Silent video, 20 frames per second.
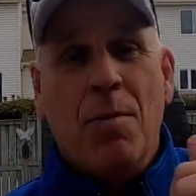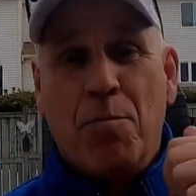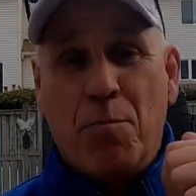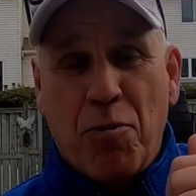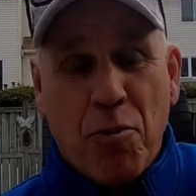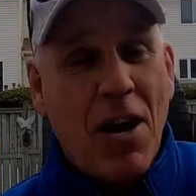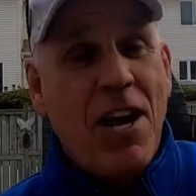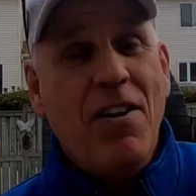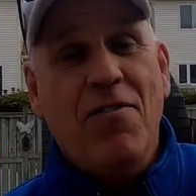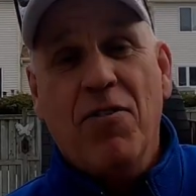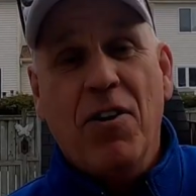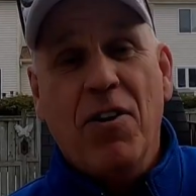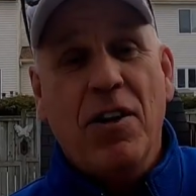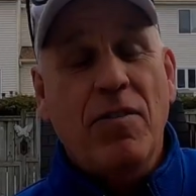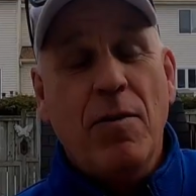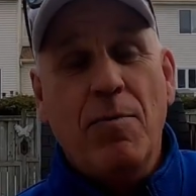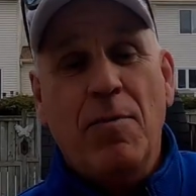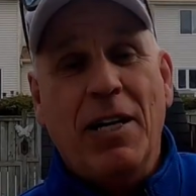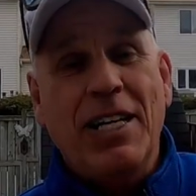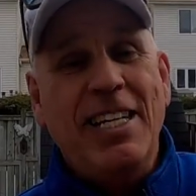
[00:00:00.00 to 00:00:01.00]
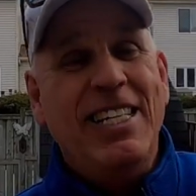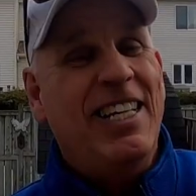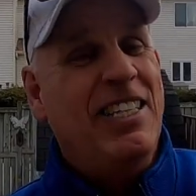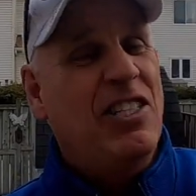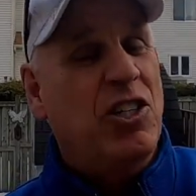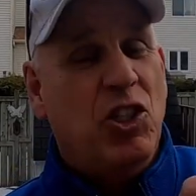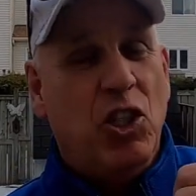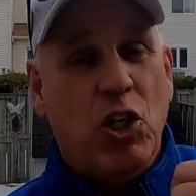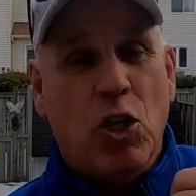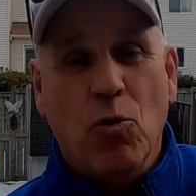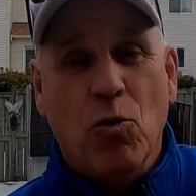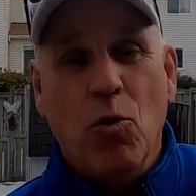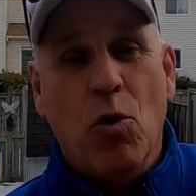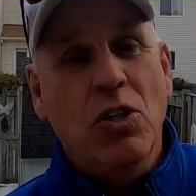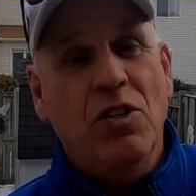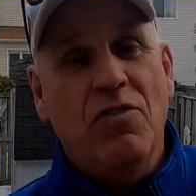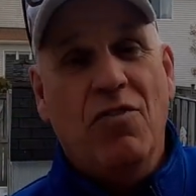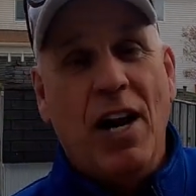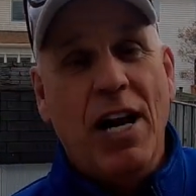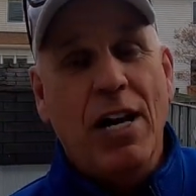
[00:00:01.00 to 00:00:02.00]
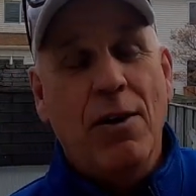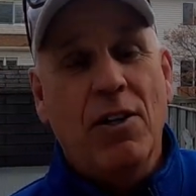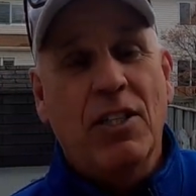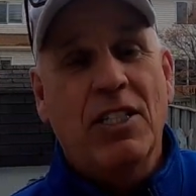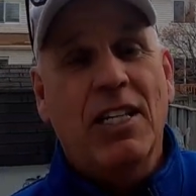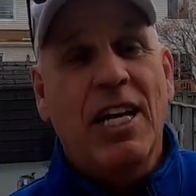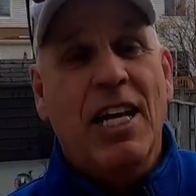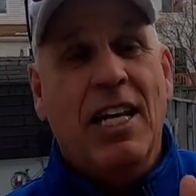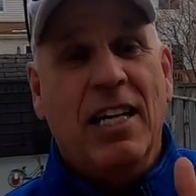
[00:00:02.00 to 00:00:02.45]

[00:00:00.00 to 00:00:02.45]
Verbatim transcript: Pray for everybody that this coronavirus